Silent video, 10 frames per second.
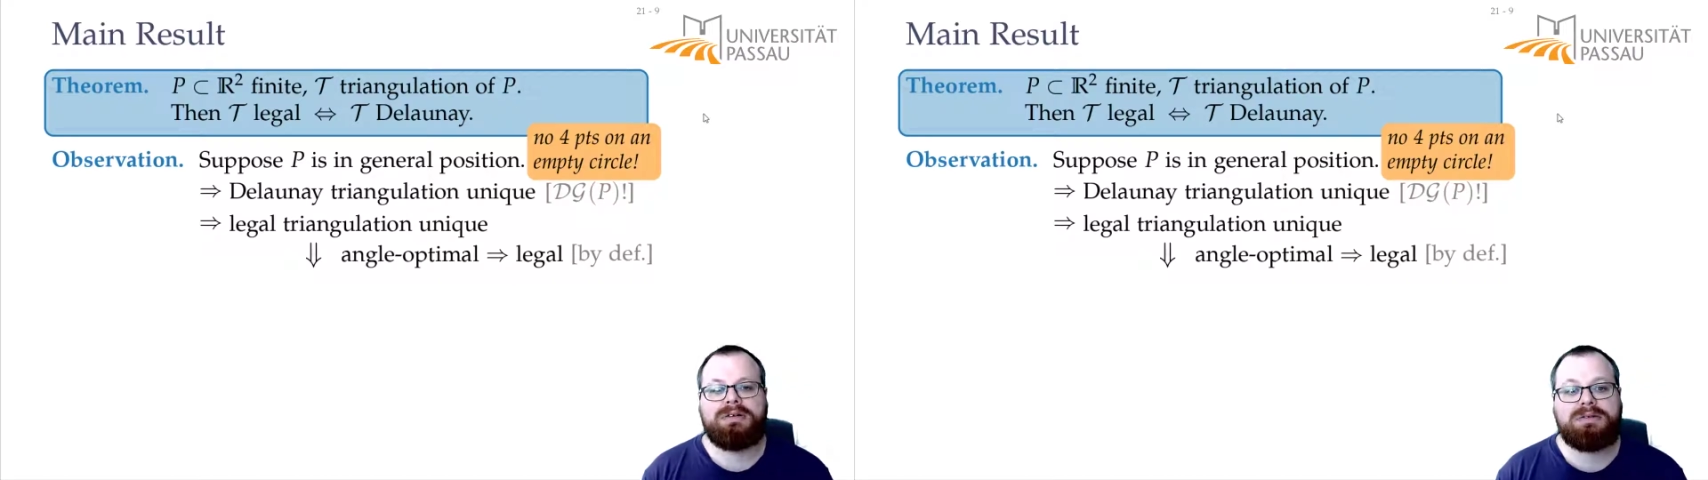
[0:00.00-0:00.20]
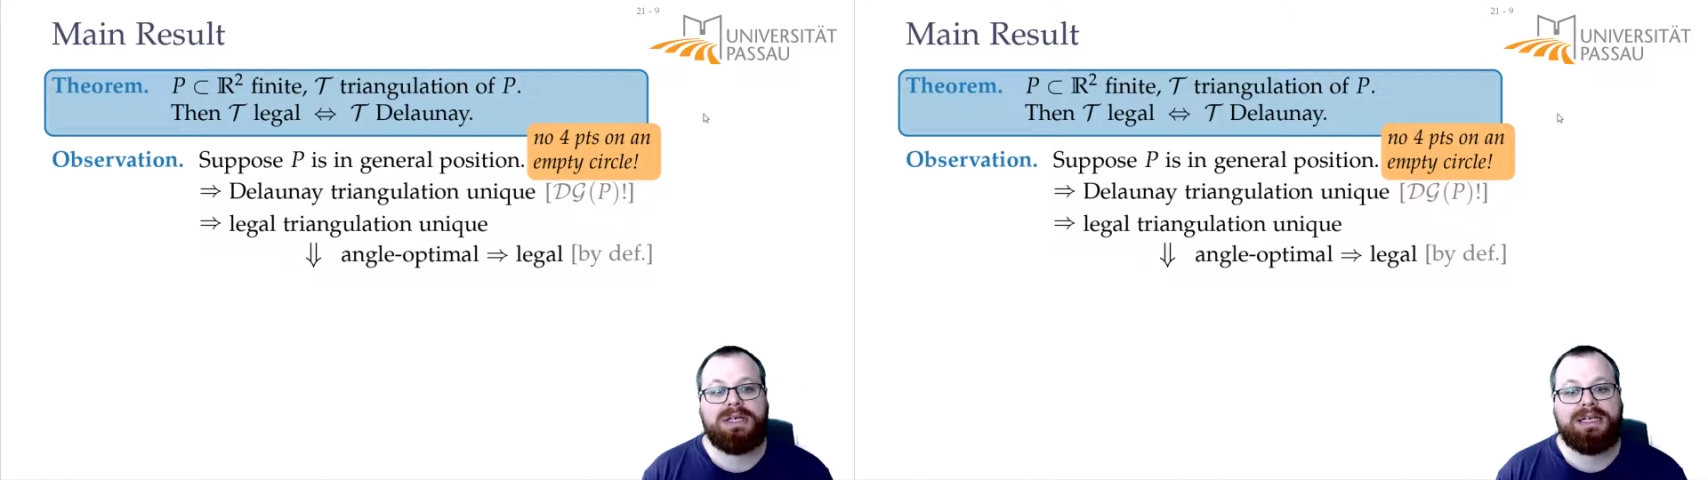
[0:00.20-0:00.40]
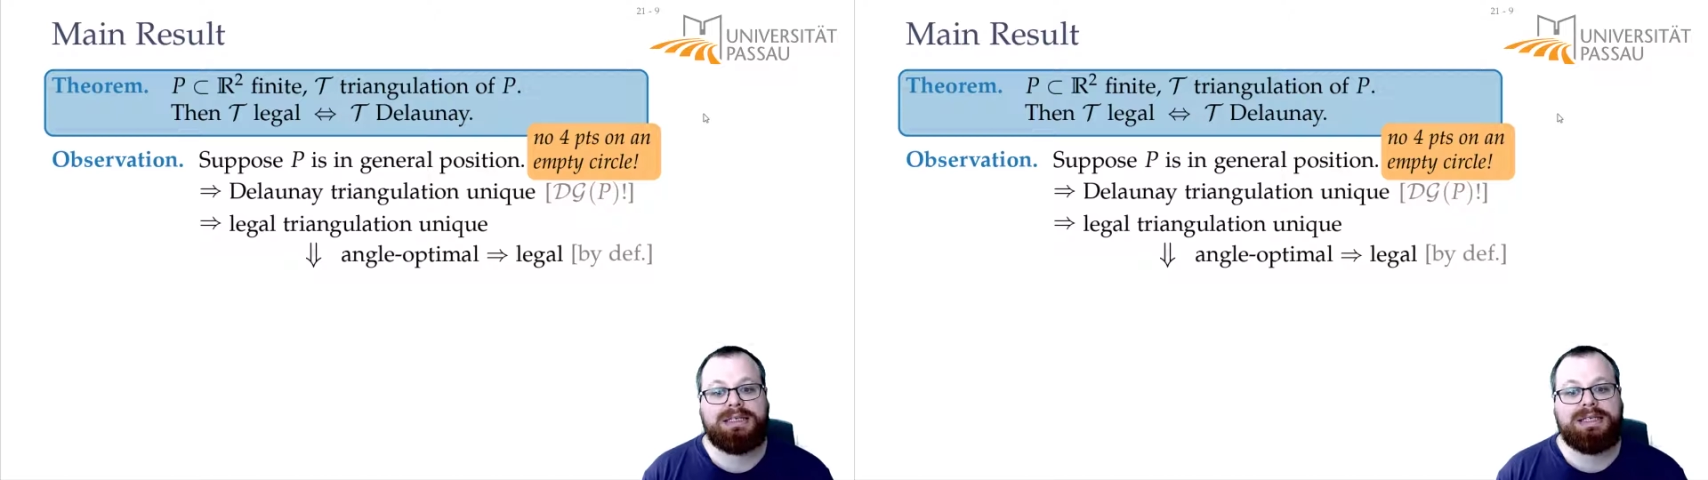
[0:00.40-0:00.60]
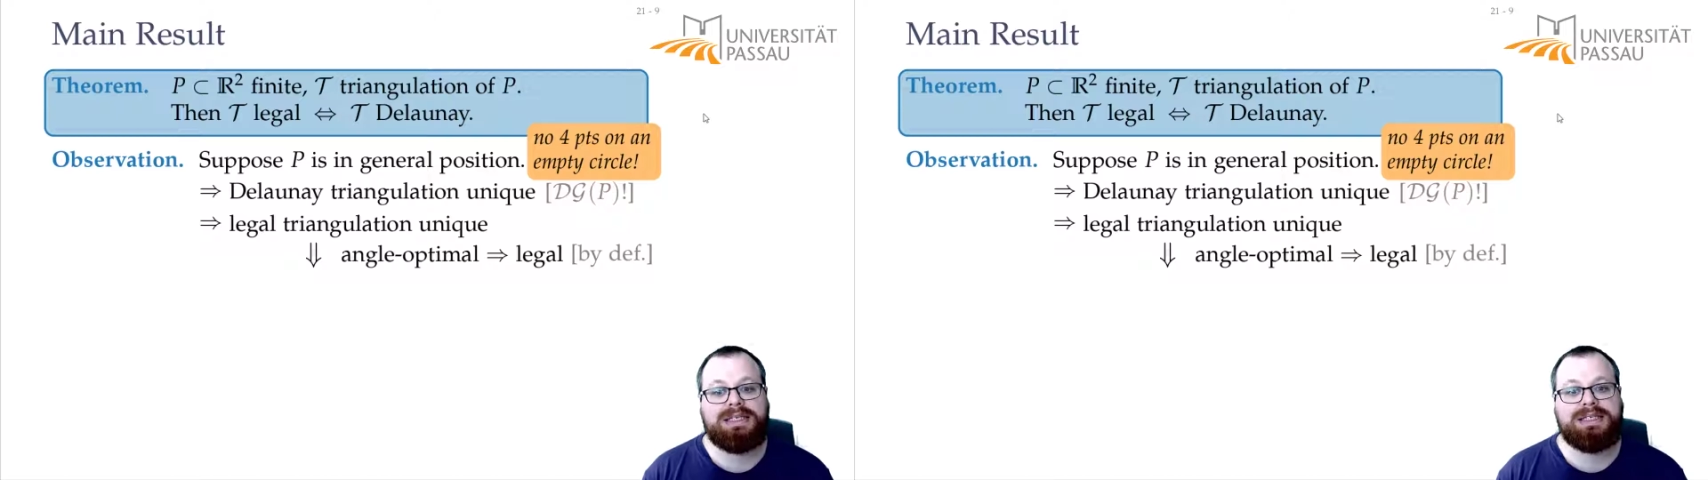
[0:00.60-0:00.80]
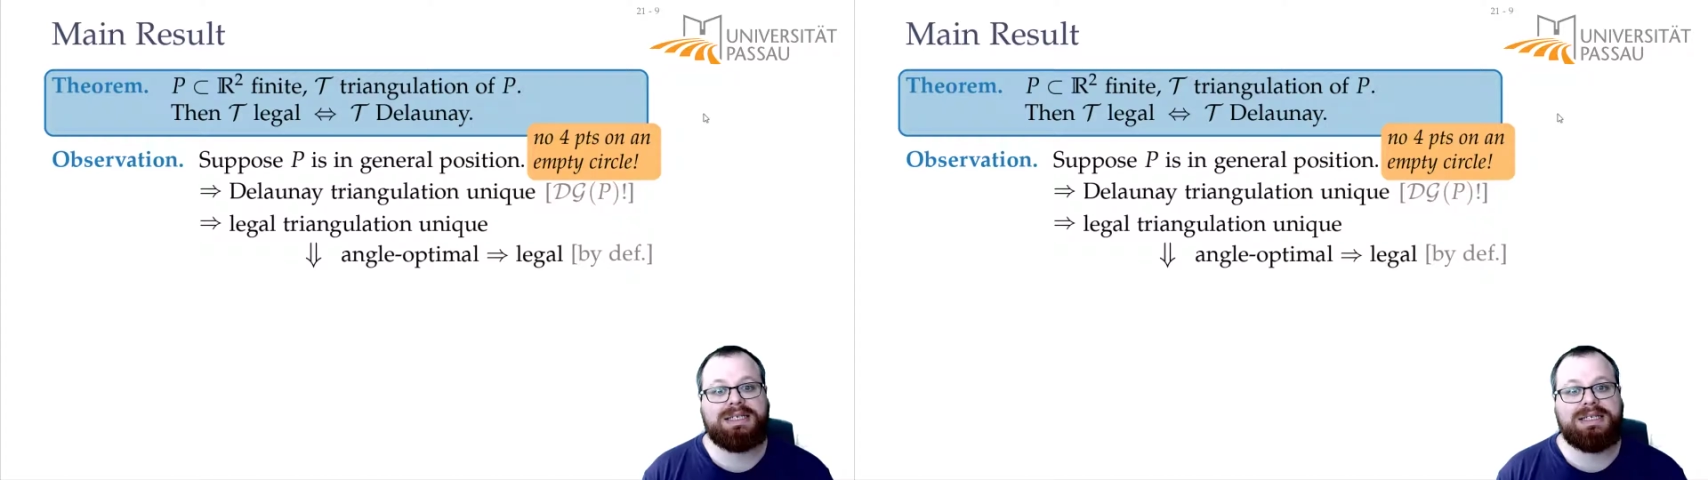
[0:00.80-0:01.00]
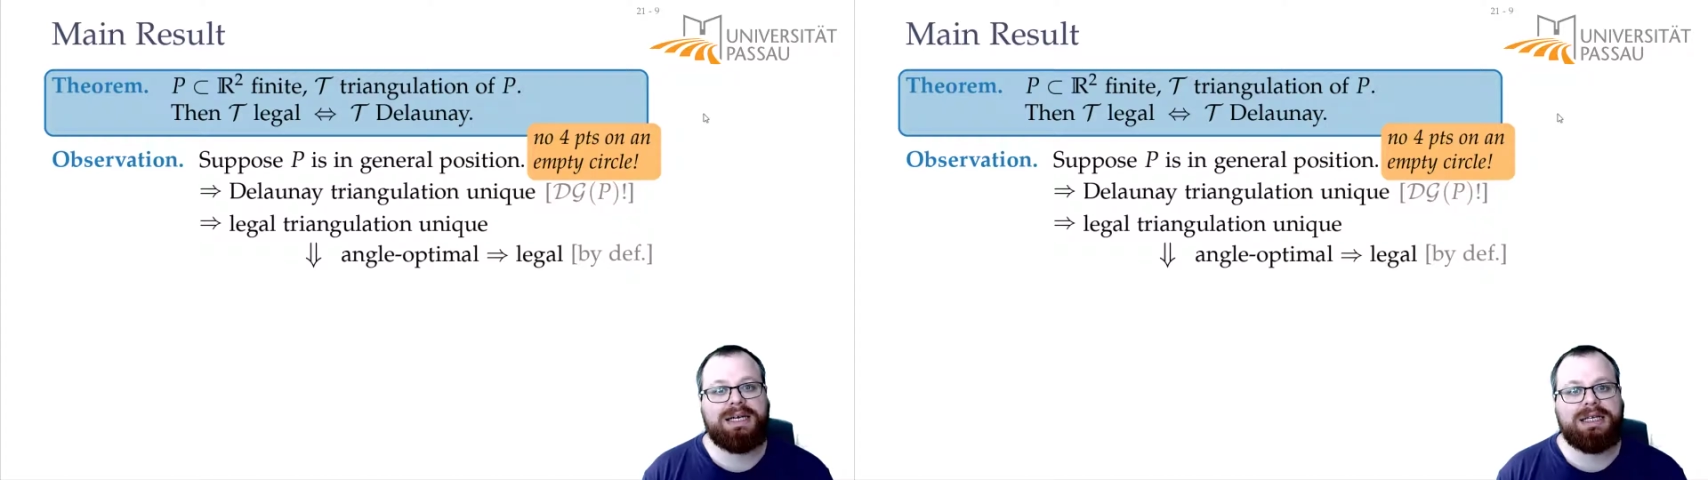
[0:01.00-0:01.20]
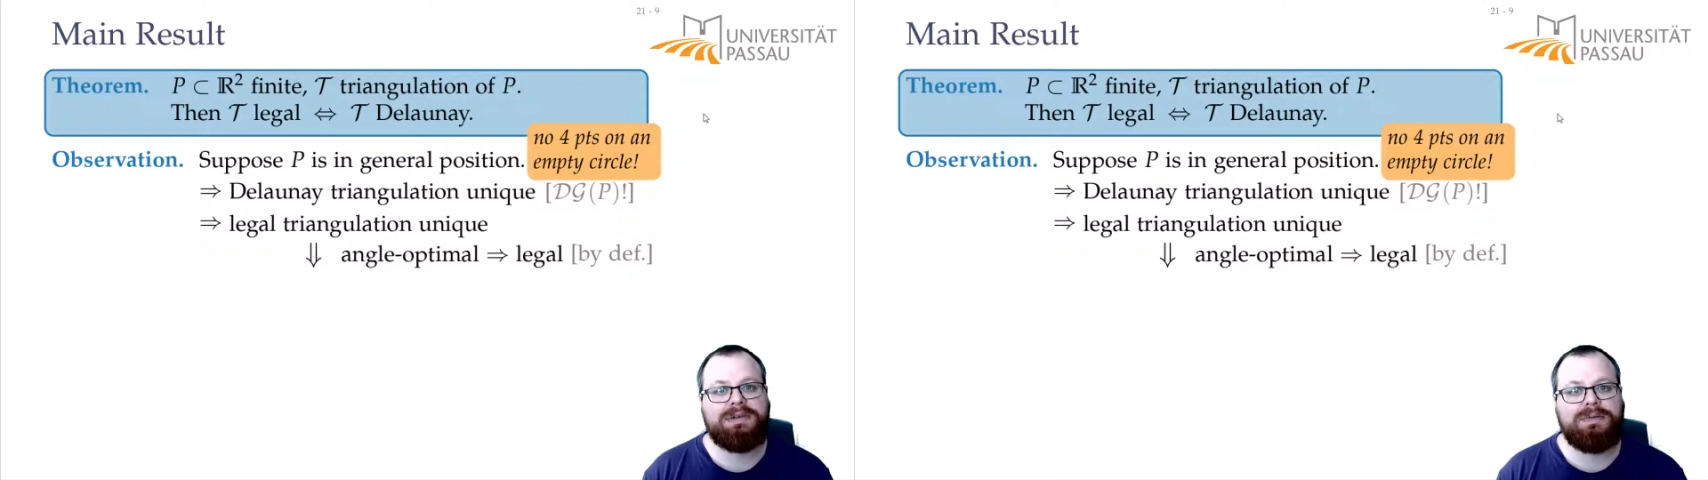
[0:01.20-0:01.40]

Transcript: There exists exactly